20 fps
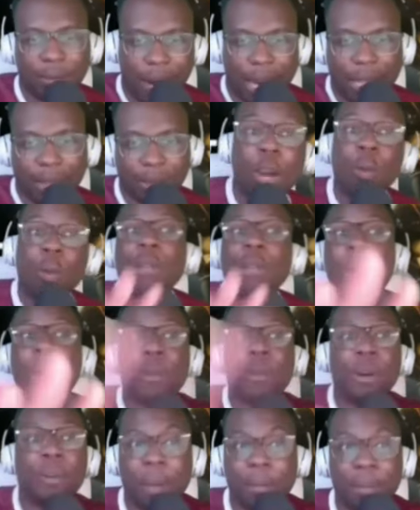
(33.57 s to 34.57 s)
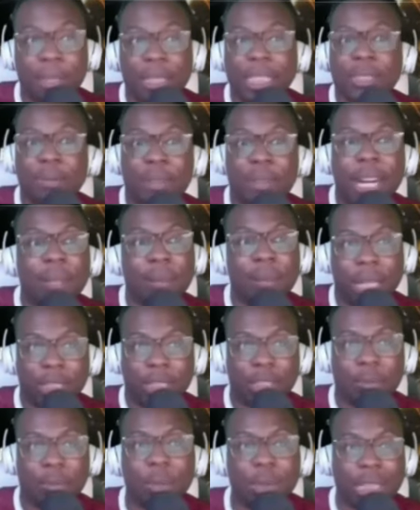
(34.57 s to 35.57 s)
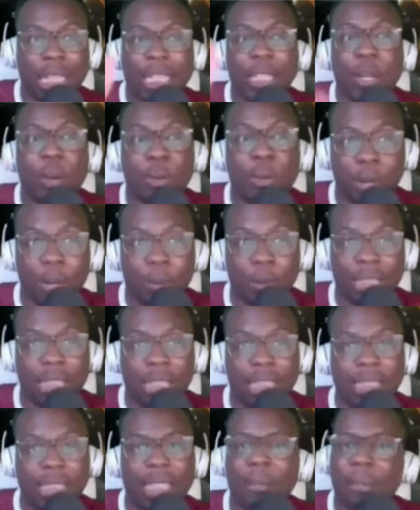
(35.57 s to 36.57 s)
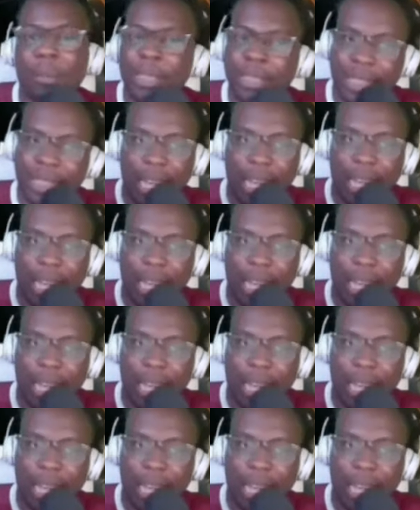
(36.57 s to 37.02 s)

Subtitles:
Dang. It's what the culture feeling in Boston was.